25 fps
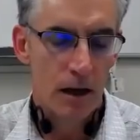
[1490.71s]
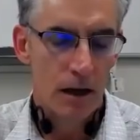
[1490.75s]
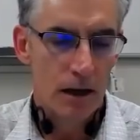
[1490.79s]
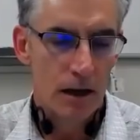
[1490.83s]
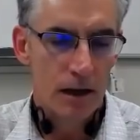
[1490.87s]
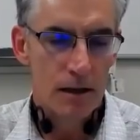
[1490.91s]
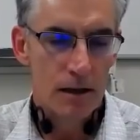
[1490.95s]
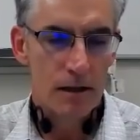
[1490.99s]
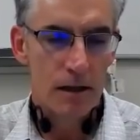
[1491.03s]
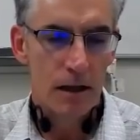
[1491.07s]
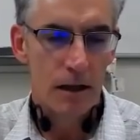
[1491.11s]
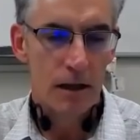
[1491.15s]

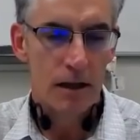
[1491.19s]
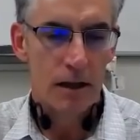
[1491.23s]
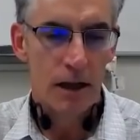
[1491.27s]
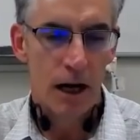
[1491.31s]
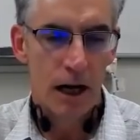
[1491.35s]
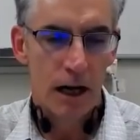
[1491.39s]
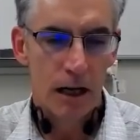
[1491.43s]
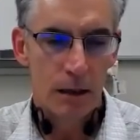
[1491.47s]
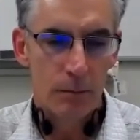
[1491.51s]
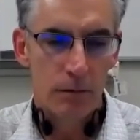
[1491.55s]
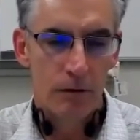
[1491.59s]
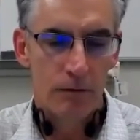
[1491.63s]
Is their
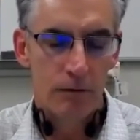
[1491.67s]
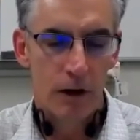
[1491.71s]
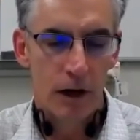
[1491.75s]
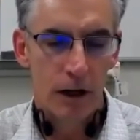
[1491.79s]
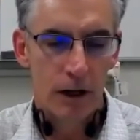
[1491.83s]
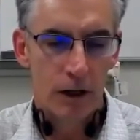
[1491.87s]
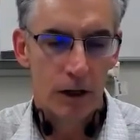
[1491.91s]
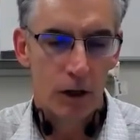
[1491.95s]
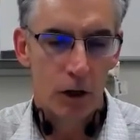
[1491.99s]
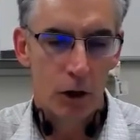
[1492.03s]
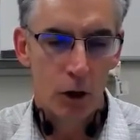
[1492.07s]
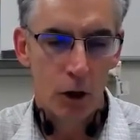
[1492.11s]
data
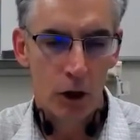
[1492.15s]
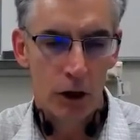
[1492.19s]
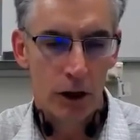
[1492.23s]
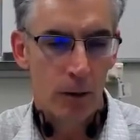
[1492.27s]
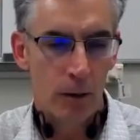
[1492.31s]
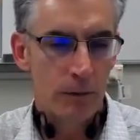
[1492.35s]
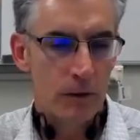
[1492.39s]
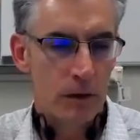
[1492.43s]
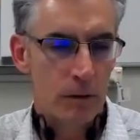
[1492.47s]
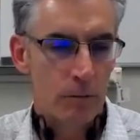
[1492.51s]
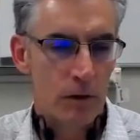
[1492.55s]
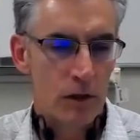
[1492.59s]
providing early
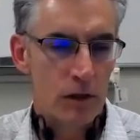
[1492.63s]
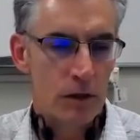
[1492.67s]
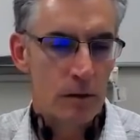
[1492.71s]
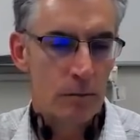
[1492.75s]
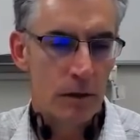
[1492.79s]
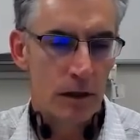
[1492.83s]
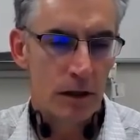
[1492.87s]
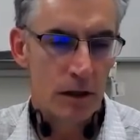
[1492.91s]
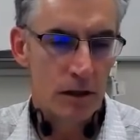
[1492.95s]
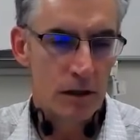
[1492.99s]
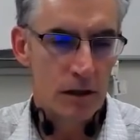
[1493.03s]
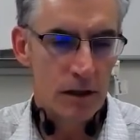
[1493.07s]
optimism
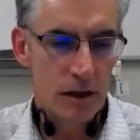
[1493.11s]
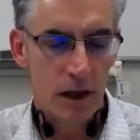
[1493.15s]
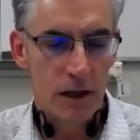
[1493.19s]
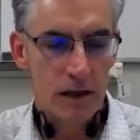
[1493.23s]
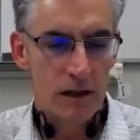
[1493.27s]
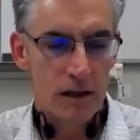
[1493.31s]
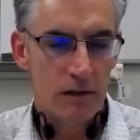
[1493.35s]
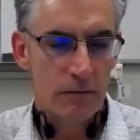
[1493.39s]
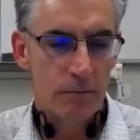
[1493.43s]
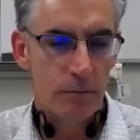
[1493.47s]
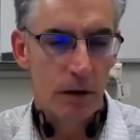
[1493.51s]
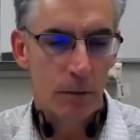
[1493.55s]
that
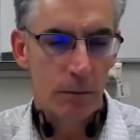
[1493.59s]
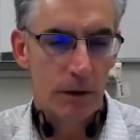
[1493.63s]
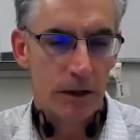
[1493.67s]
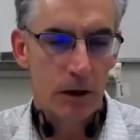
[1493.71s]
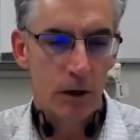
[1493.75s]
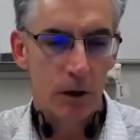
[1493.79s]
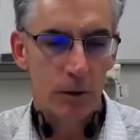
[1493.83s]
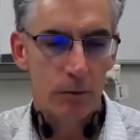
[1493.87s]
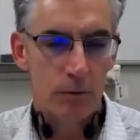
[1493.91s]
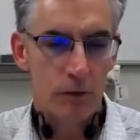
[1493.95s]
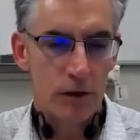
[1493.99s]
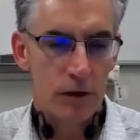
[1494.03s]
intensive public
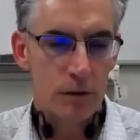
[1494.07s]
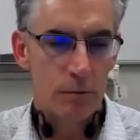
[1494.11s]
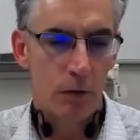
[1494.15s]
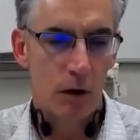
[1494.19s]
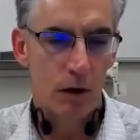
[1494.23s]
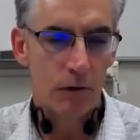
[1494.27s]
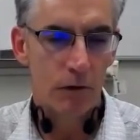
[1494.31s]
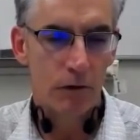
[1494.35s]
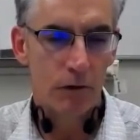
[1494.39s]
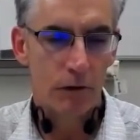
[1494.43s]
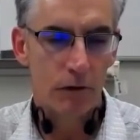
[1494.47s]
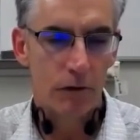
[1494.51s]
health
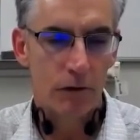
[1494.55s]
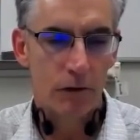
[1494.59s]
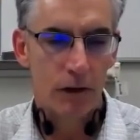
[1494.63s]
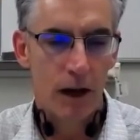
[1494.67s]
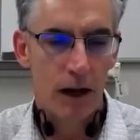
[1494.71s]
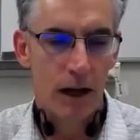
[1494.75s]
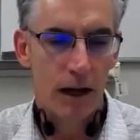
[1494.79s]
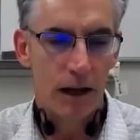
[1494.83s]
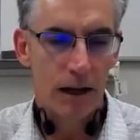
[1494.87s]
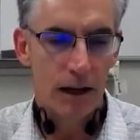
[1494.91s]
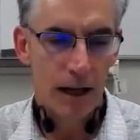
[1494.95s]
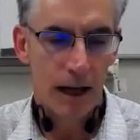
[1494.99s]
responses
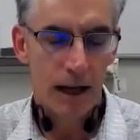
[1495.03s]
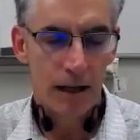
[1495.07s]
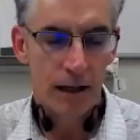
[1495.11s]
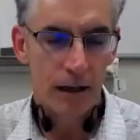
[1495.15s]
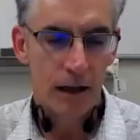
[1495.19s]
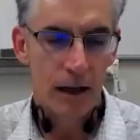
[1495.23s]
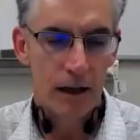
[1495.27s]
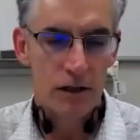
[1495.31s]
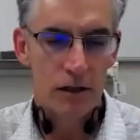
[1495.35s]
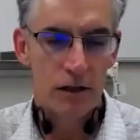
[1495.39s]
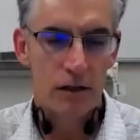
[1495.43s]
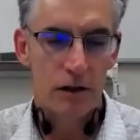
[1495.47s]
can
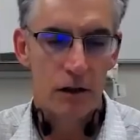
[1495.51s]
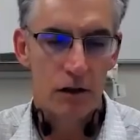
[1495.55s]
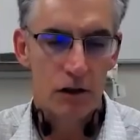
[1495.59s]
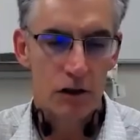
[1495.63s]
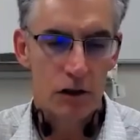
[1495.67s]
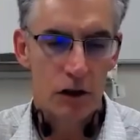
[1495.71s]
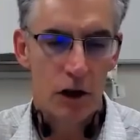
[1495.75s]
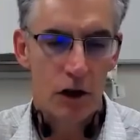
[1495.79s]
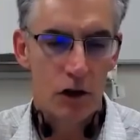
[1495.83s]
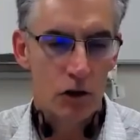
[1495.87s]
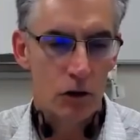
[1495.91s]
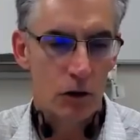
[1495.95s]
lessen the
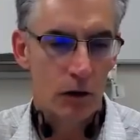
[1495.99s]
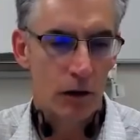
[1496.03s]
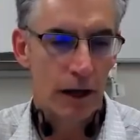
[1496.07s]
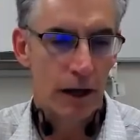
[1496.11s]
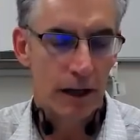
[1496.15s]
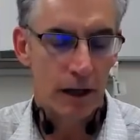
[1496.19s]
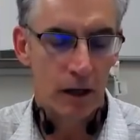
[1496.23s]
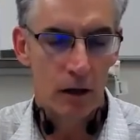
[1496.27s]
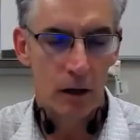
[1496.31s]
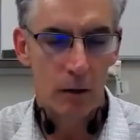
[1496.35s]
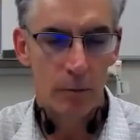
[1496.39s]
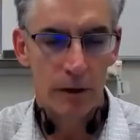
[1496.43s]
social,
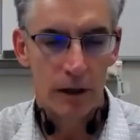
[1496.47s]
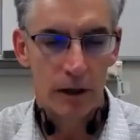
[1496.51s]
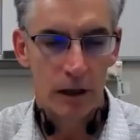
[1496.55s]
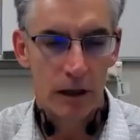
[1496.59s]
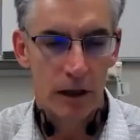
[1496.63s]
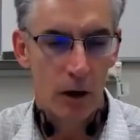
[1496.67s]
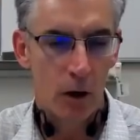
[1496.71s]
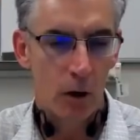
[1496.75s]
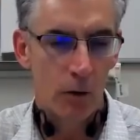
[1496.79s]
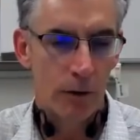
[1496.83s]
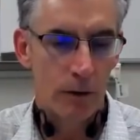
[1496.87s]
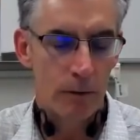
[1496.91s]
economic and
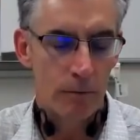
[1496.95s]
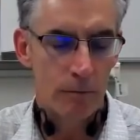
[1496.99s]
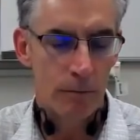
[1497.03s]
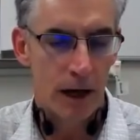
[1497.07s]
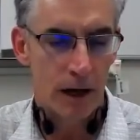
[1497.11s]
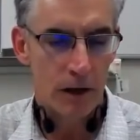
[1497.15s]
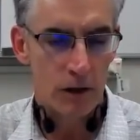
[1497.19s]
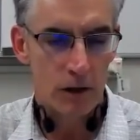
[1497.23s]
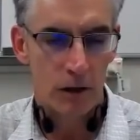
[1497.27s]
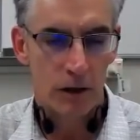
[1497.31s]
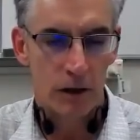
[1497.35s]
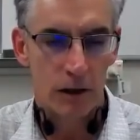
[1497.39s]
health
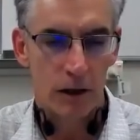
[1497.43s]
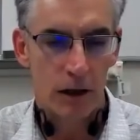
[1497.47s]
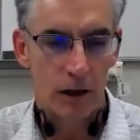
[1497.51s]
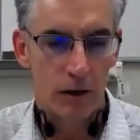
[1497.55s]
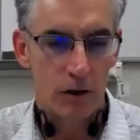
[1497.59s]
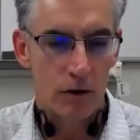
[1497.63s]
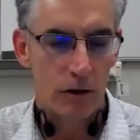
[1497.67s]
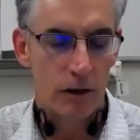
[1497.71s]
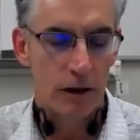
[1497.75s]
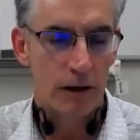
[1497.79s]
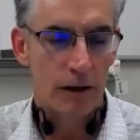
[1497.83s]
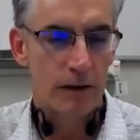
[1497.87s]
impacts on a
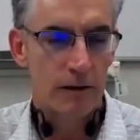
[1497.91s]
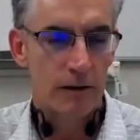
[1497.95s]
country?